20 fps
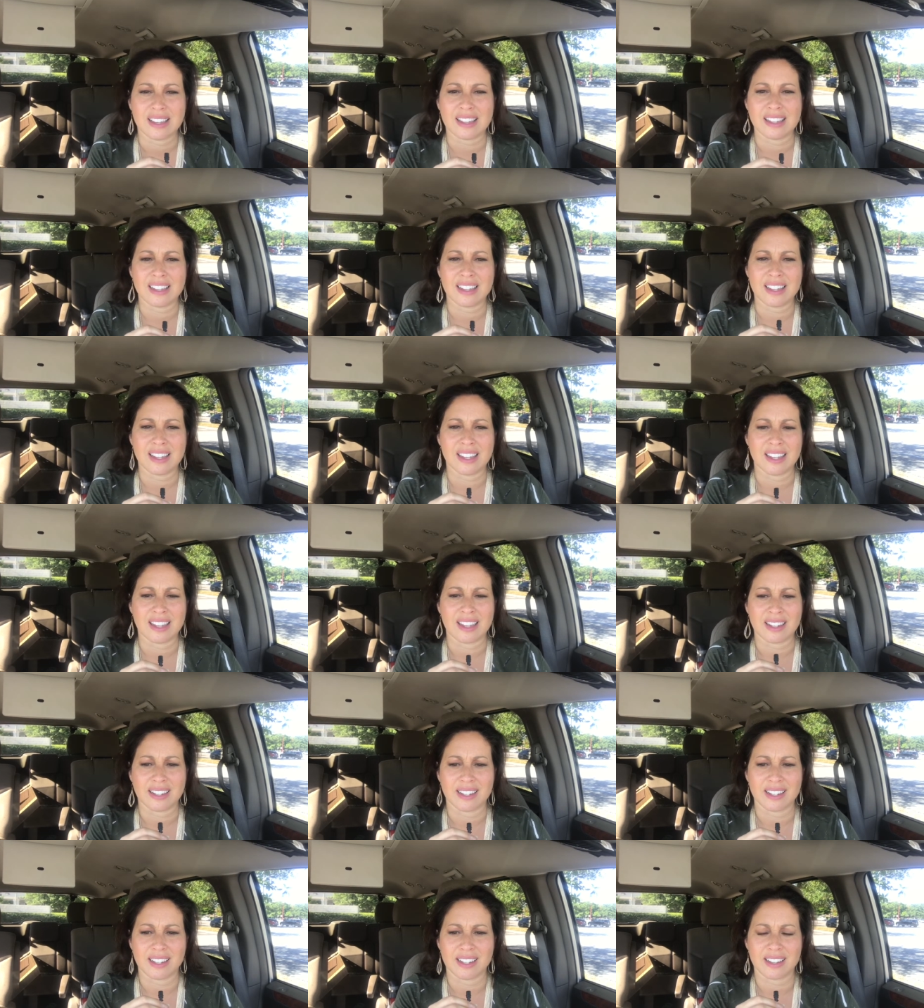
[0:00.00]

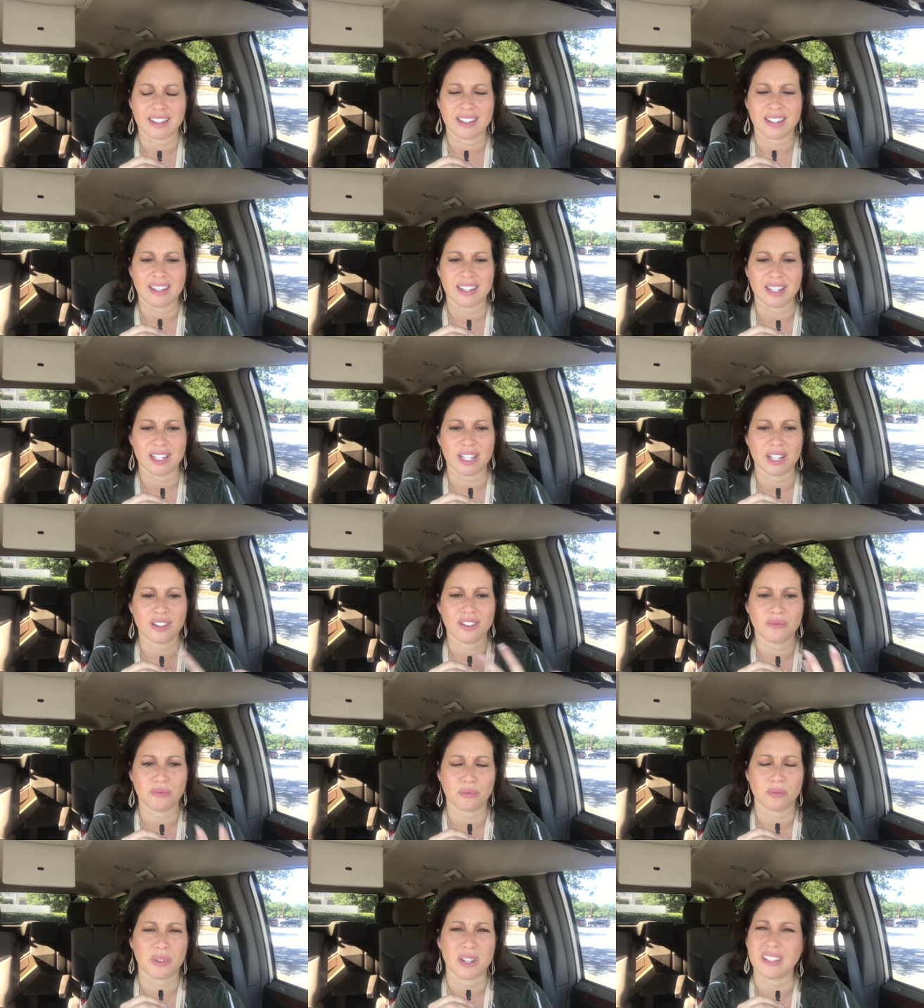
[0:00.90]
and uh,
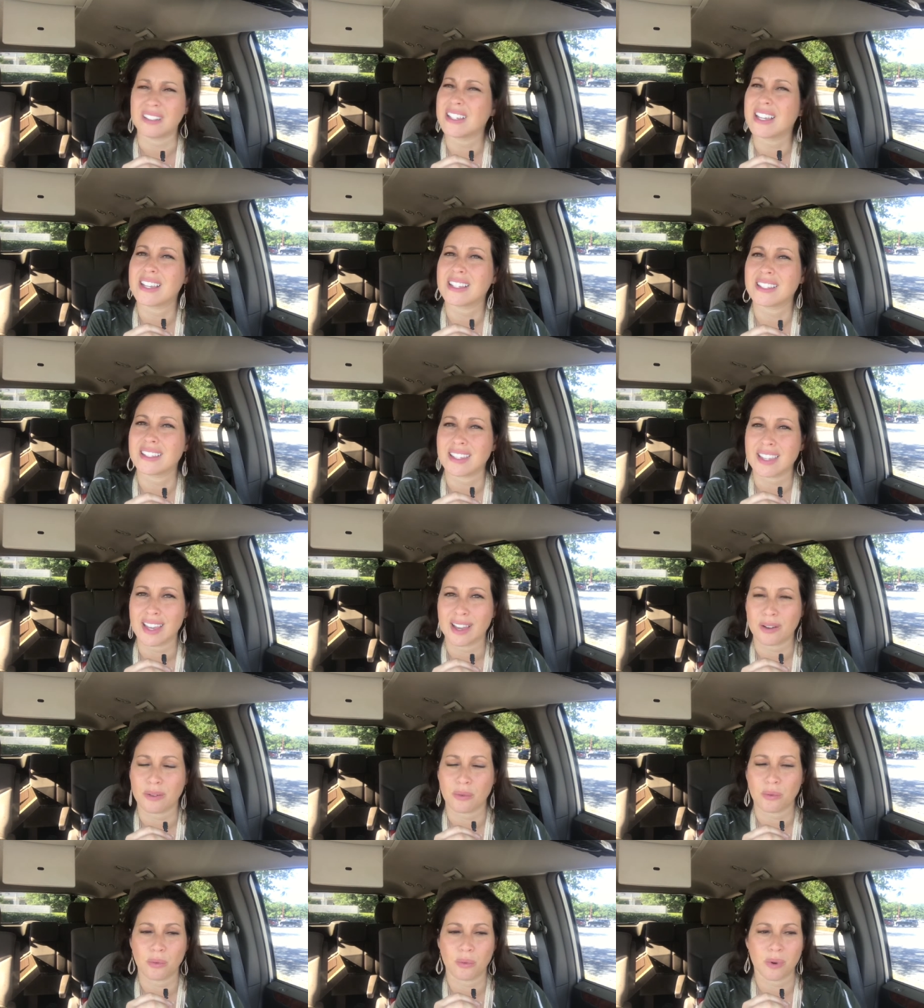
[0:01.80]
realize
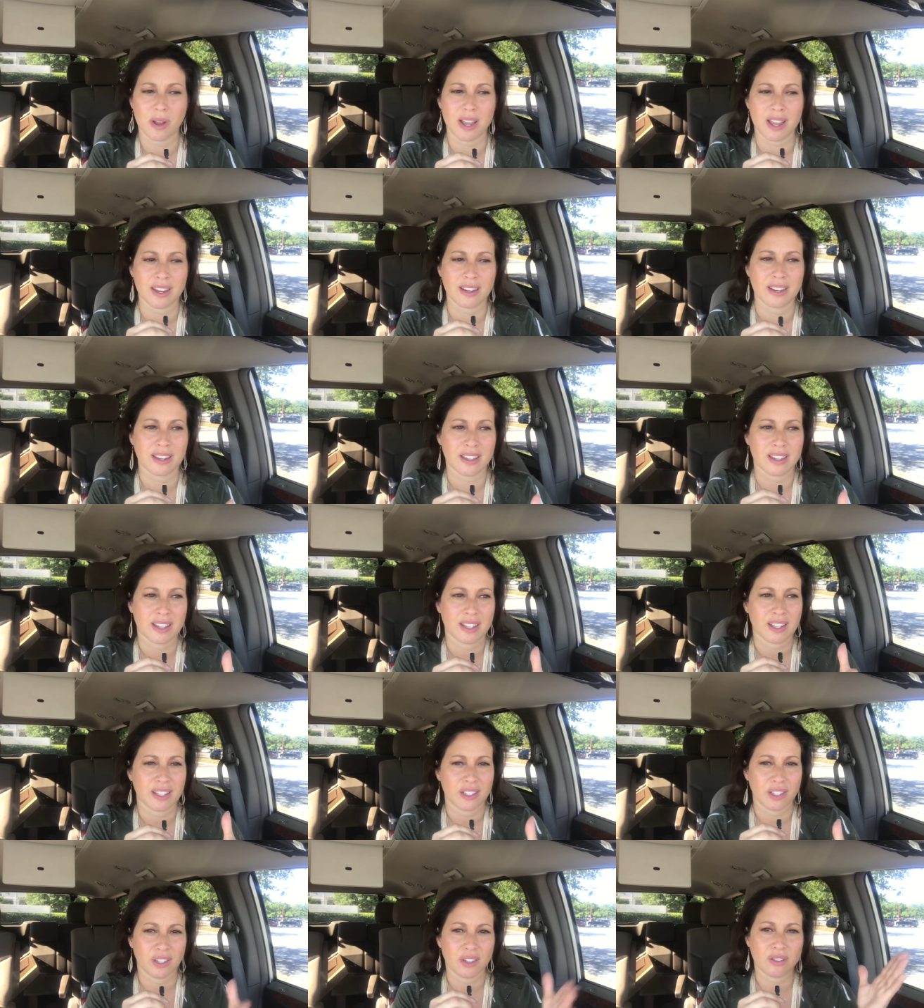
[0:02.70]
that when
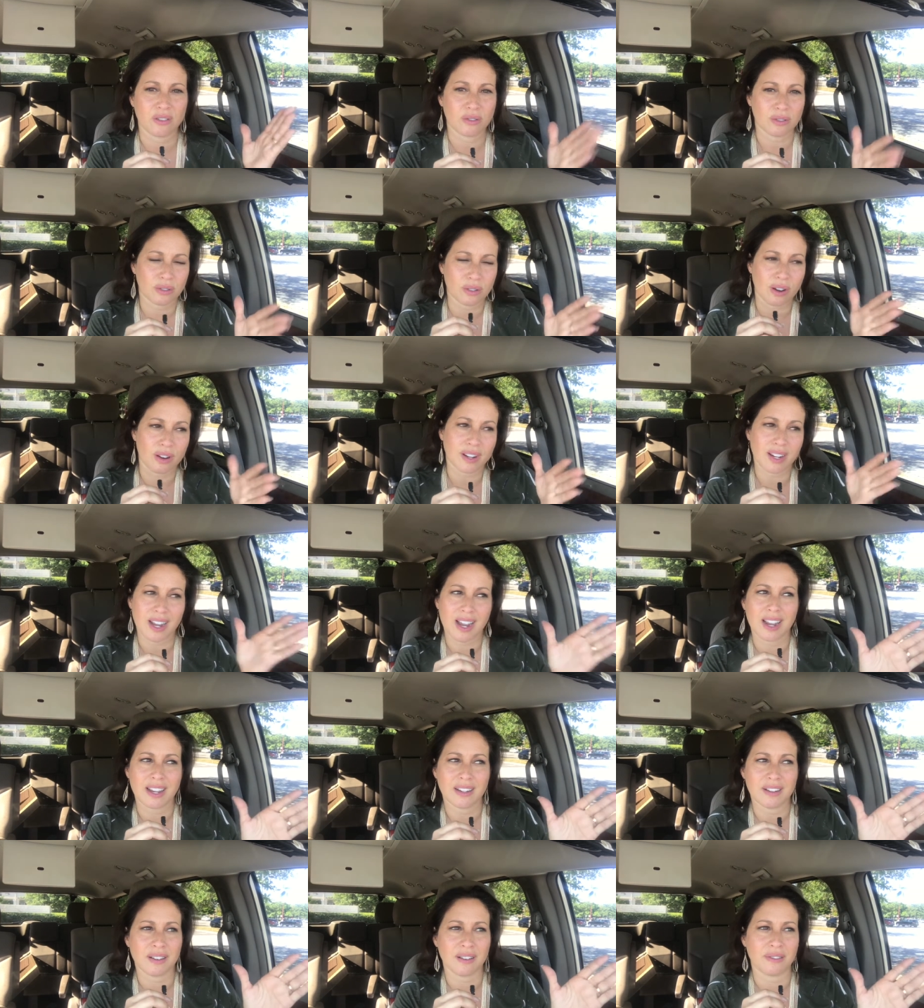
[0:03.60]
you start
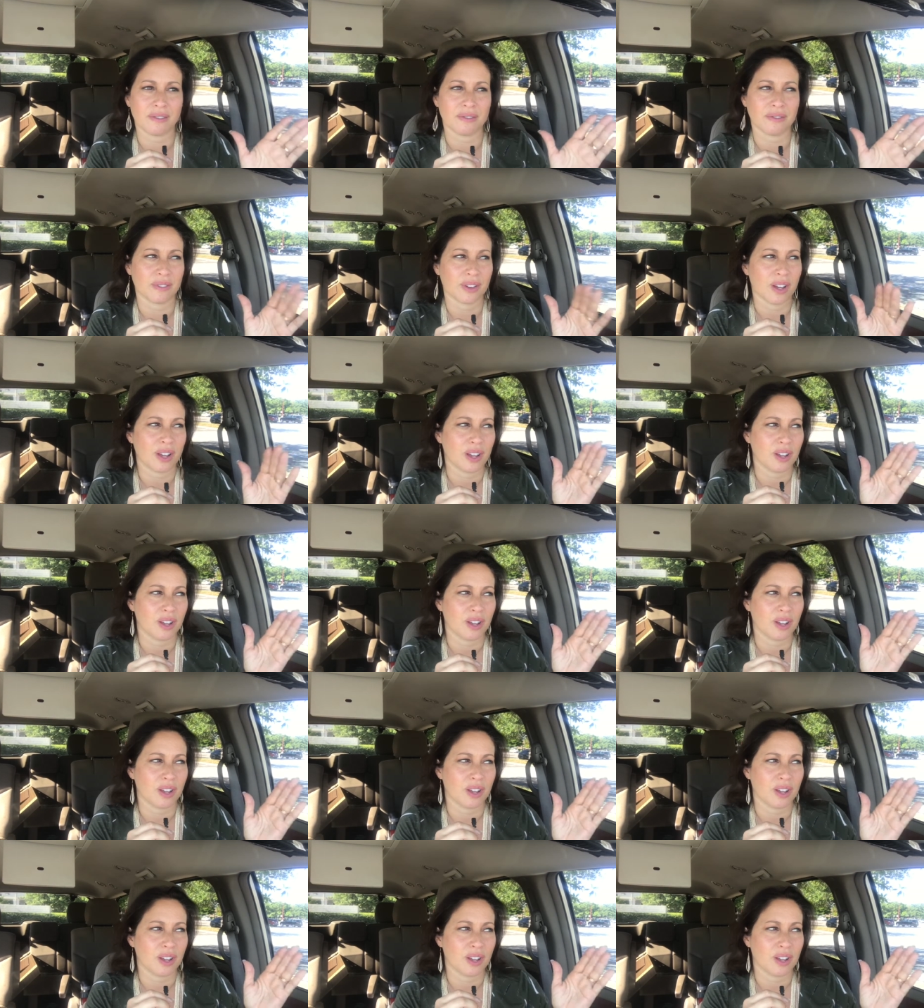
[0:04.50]
kind of